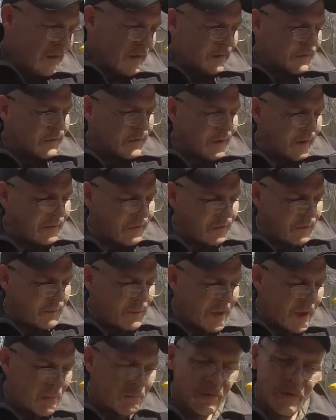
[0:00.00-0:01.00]
It's nice to
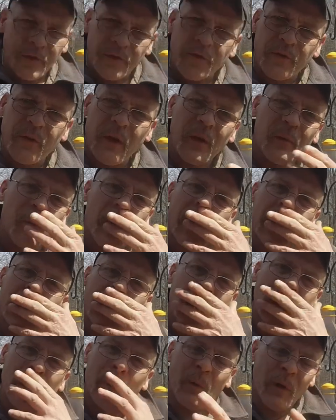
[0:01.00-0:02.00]
be able to stay right
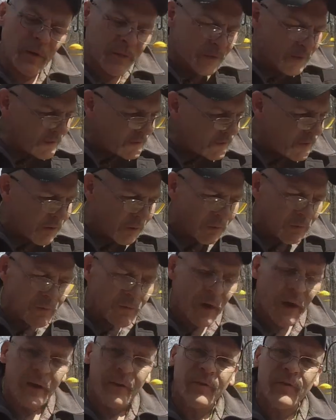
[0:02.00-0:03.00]
there with it and go
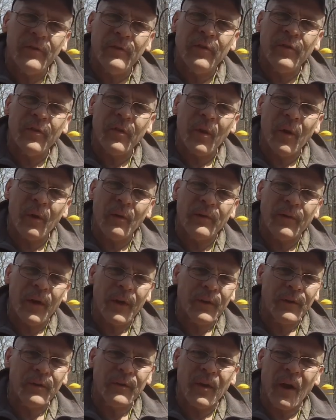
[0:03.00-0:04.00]
nice and slow.
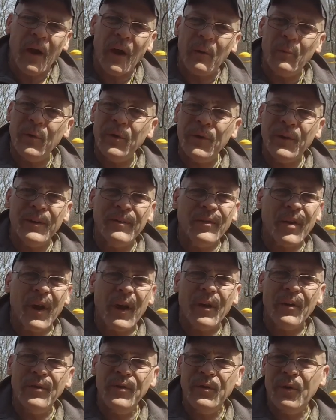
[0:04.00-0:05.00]
Take your time. When you get
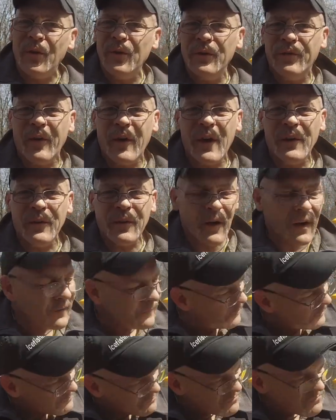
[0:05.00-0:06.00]
tired, you know you've had
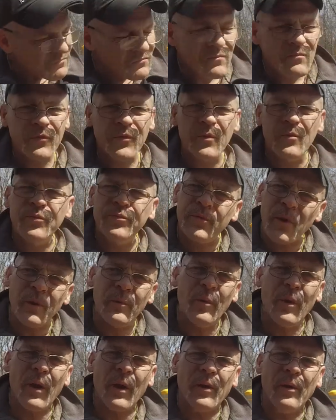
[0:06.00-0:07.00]
enough,
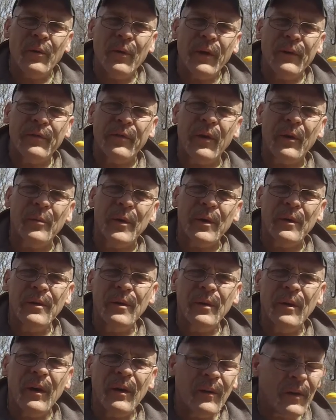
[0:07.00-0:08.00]
then walk away from it,
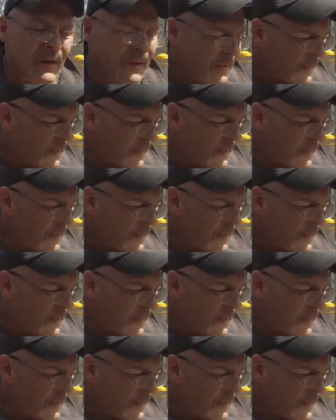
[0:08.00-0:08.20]
you know?